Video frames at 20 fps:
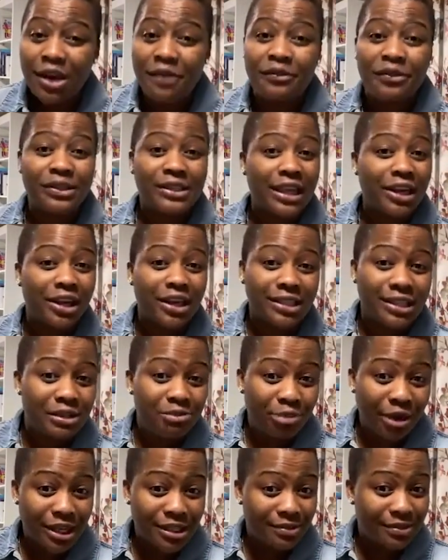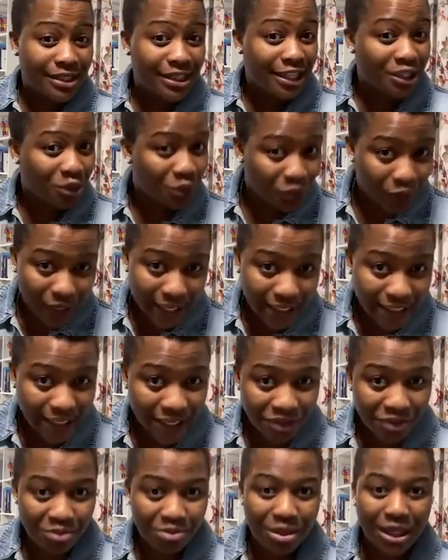So if you send us inbox message, you won't
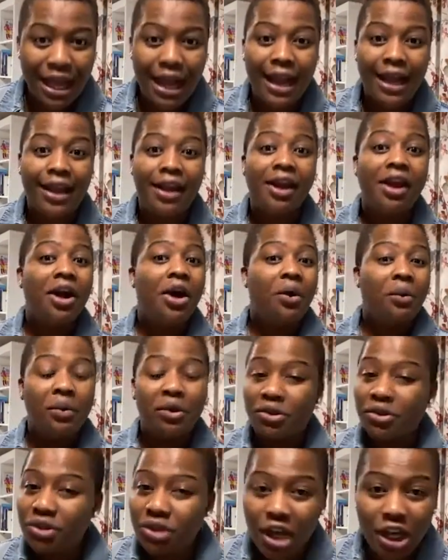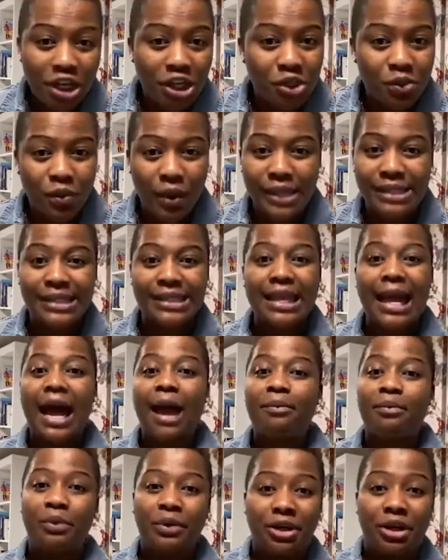get a reply. We do not use
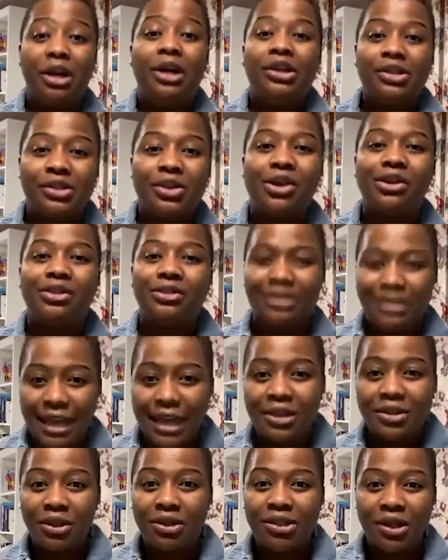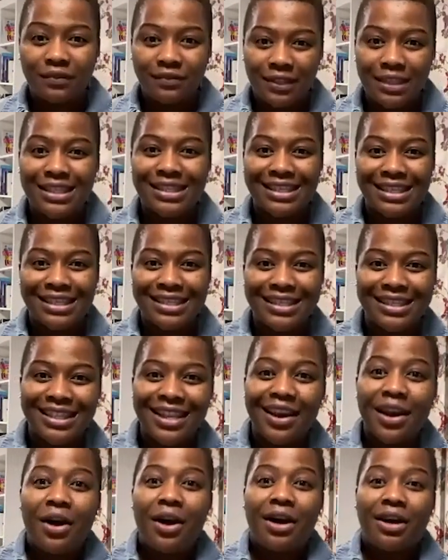WhatsApp. We do, so take note of these
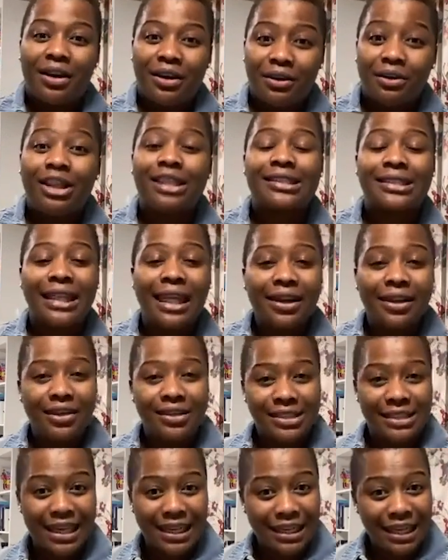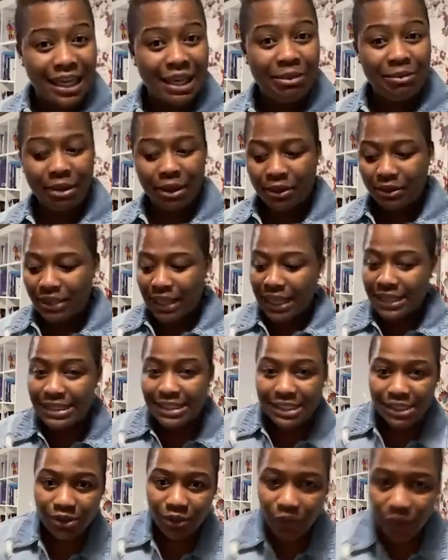things. Send us an email.
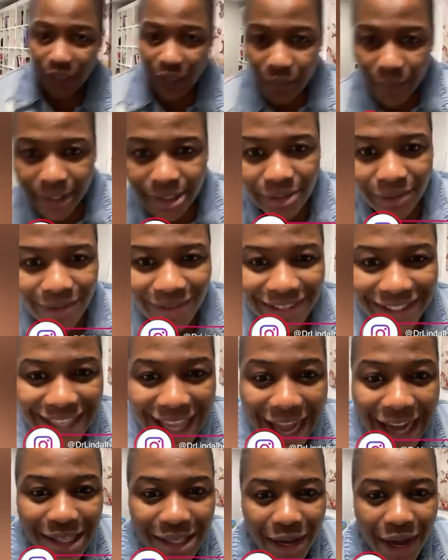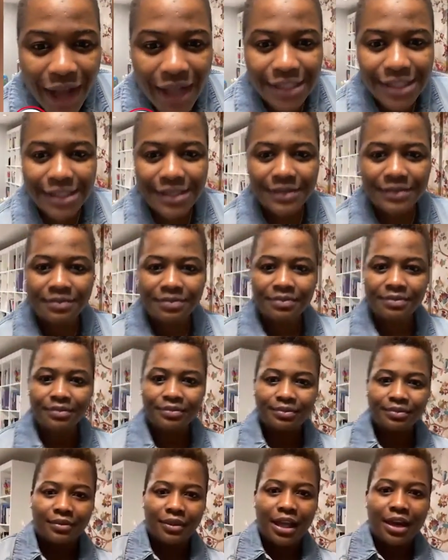That is the only way to contact us,
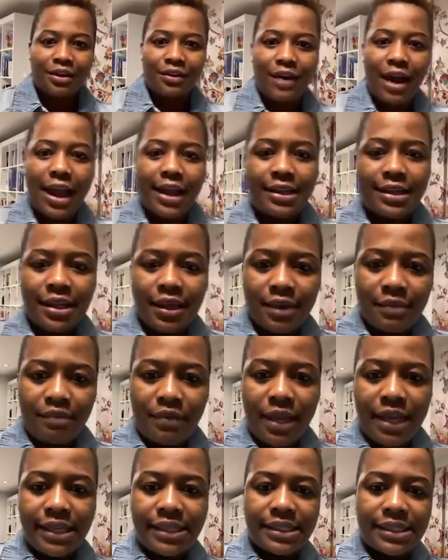right?